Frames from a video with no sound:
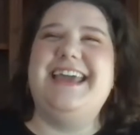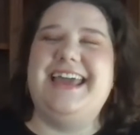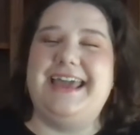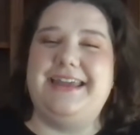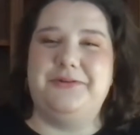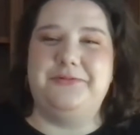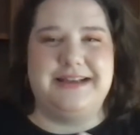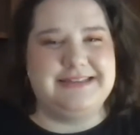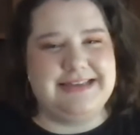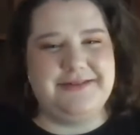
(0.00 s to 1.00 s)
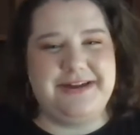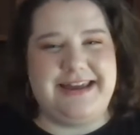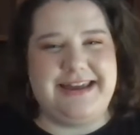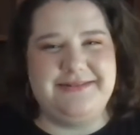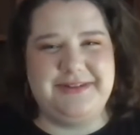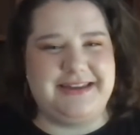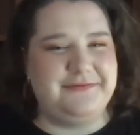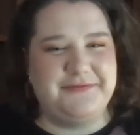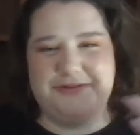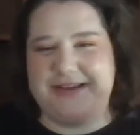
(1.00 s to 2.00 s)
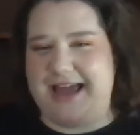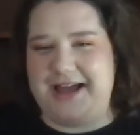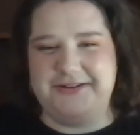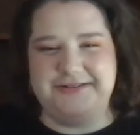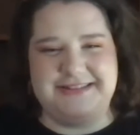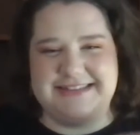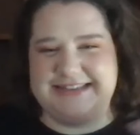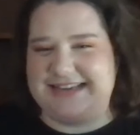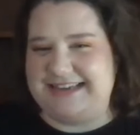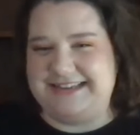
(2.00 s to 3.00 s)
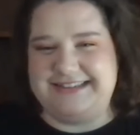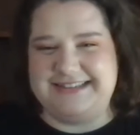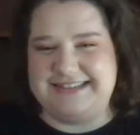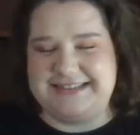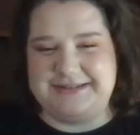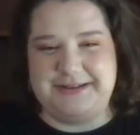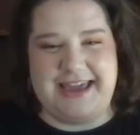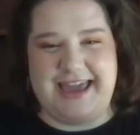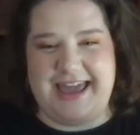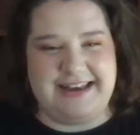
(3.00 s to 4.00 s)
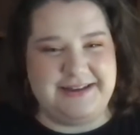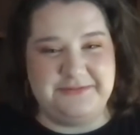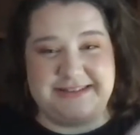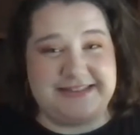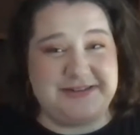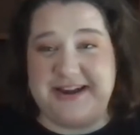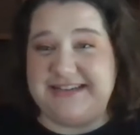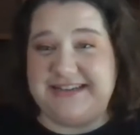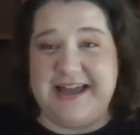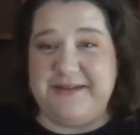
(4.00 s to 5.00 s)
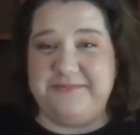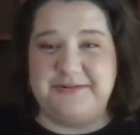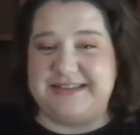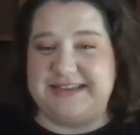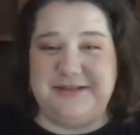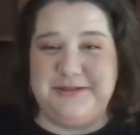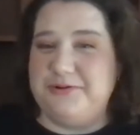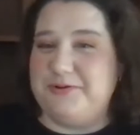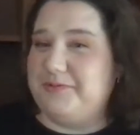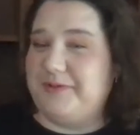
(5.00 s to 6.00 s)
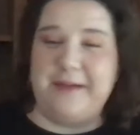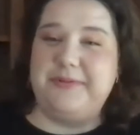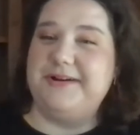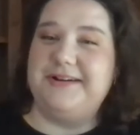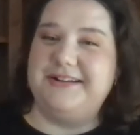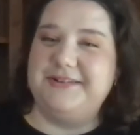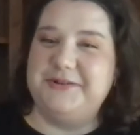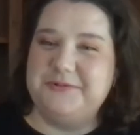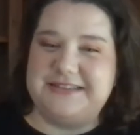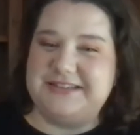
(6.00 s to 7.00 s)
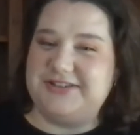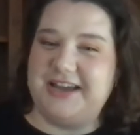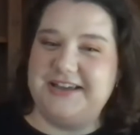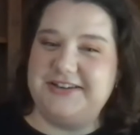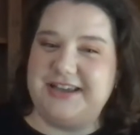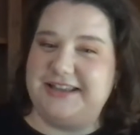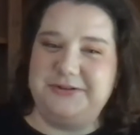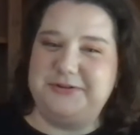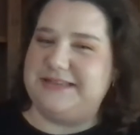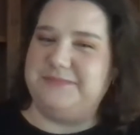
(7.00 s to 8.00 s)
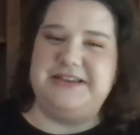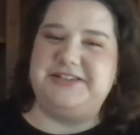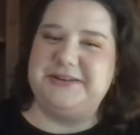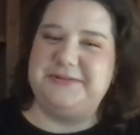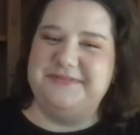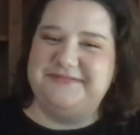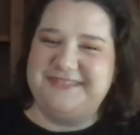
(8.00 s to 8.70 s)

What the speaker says: in a wrestling ring in full gowns and heels. And it was a great time. There was like a local rapper who was a judge and Lucas Meacham.